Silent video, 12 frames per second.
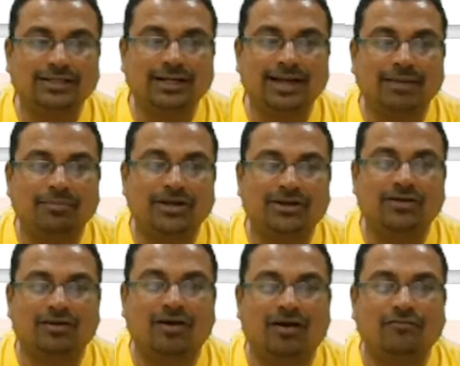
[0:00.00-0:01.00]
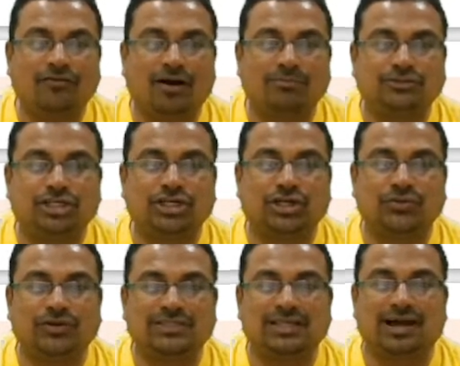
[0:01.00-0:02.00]
Why the diameter of
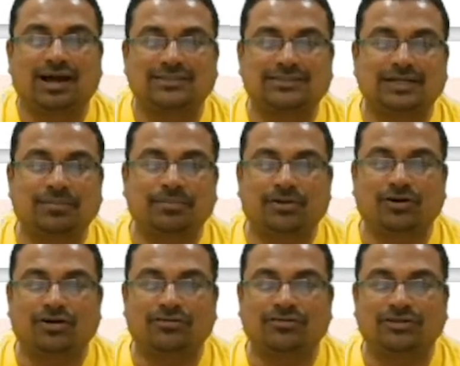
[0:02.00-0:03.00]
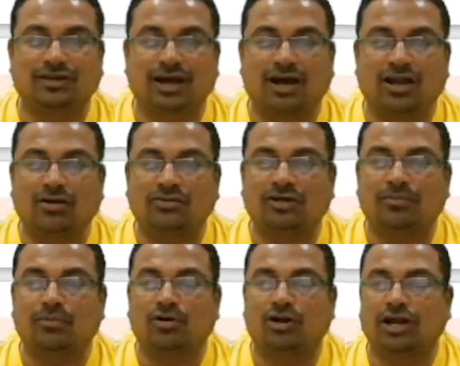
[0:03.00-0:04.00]
objective is larger? Because it allows
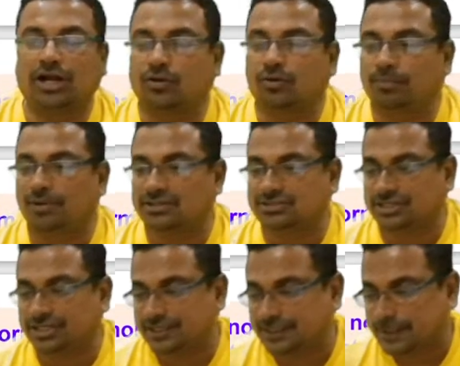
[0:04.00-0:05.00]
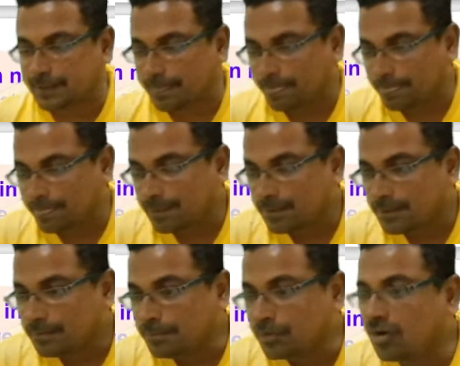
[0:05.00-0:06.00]
the more light to pass in it.
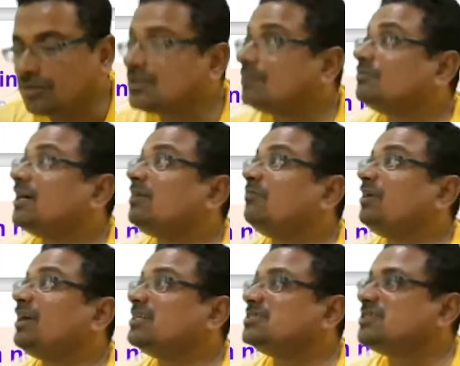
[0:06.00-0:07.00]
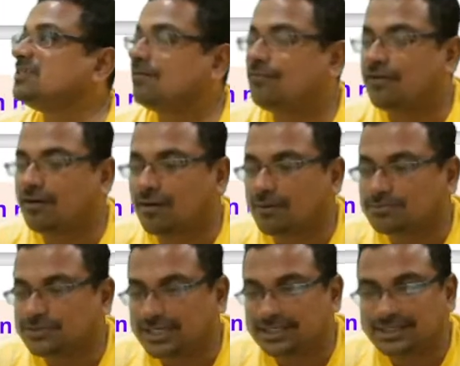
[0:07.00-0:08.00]
Because of that, we can see the far
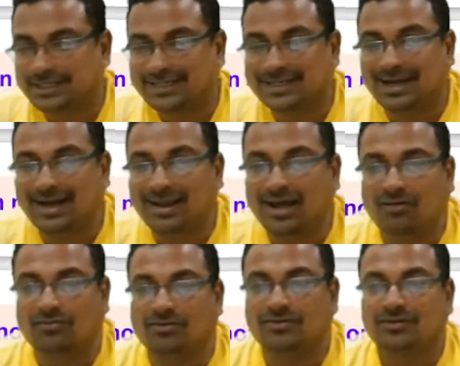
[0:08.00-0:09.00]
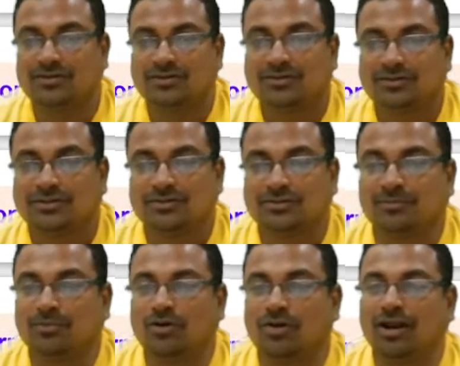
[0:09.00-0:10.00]
object. It allows
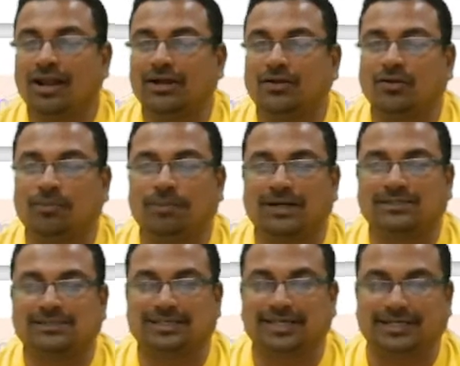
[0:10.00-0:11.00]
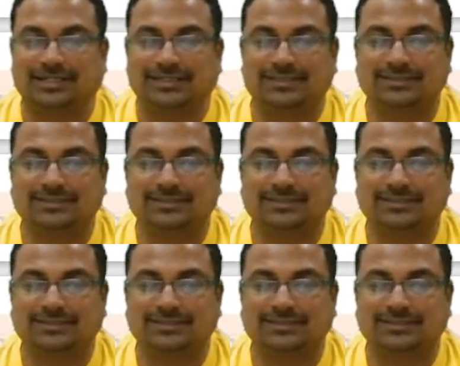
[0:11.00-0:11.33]
the more light to pass in it.